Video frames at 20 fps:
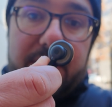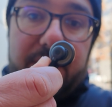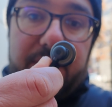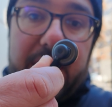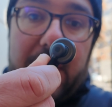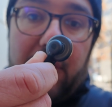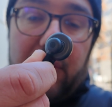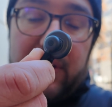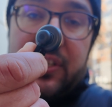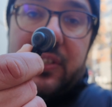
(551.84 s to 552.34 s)

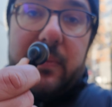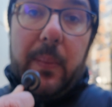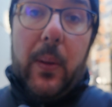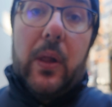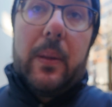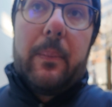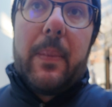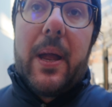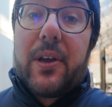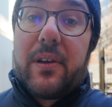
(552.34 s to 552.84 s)
very
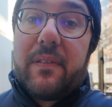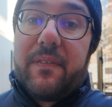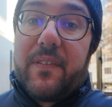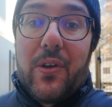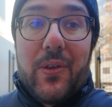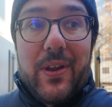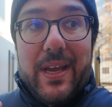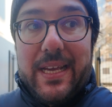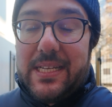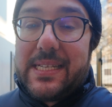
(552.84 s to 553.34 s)
small
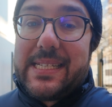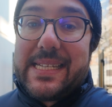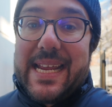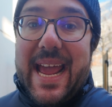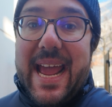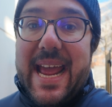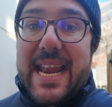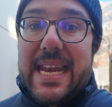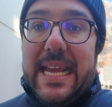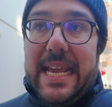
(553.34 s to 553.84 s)
microphone, I
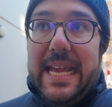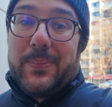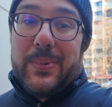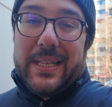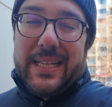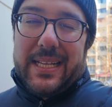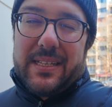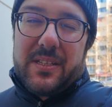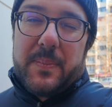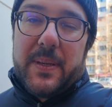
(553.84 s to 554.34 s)
understand, but
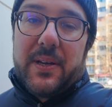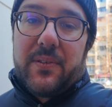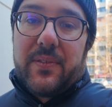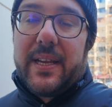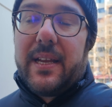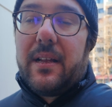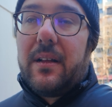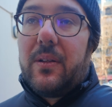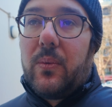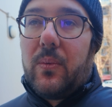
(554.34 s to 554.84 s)
let's be
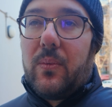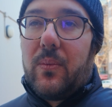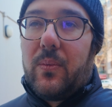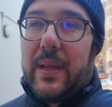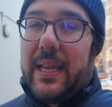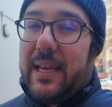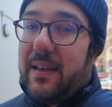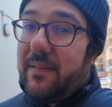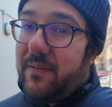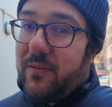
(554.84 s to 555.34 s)
real,
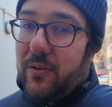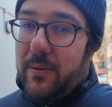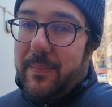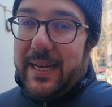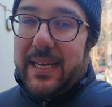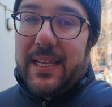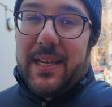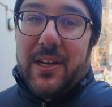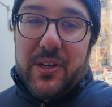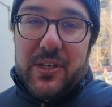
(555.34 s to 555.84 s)
we have for
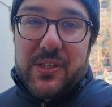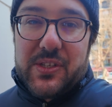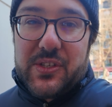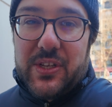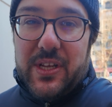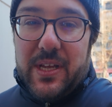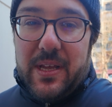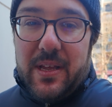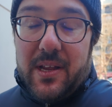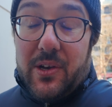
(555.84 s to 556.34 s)
many years
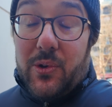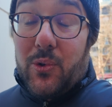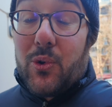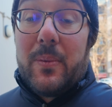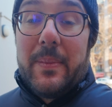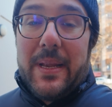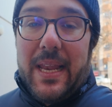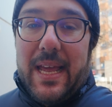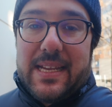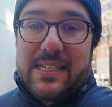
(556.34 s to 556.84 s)

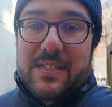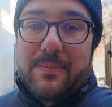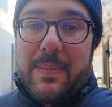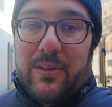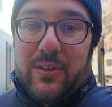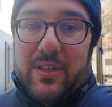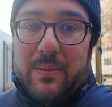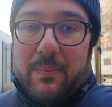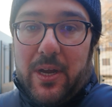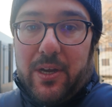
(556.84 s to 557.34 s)
normalized
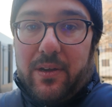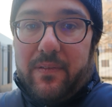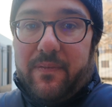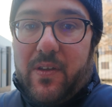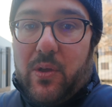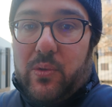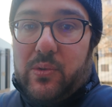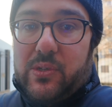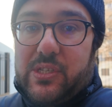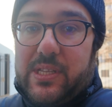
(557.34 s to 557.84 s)
mounting
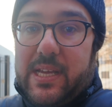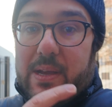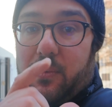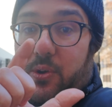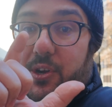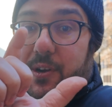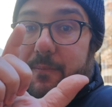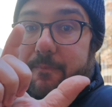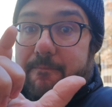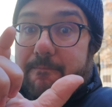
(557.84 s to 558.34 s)
microphones that
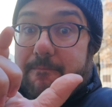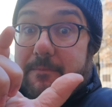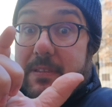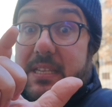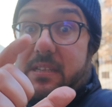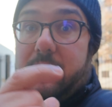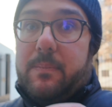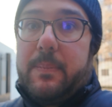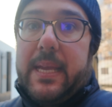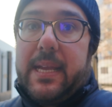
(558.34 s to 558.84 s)
were
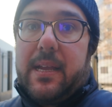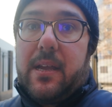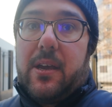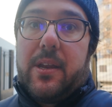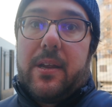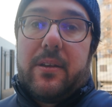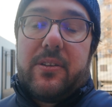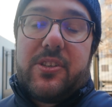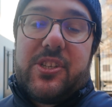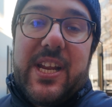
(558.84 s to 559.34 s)
this big on
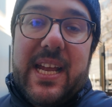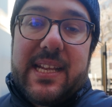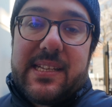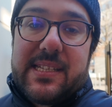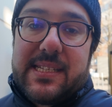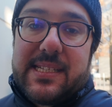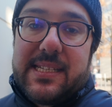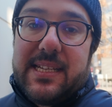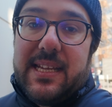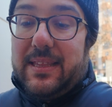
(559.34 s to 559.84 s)
our
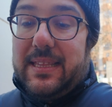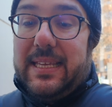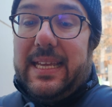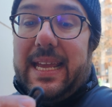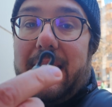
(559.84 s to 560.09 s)
chests. The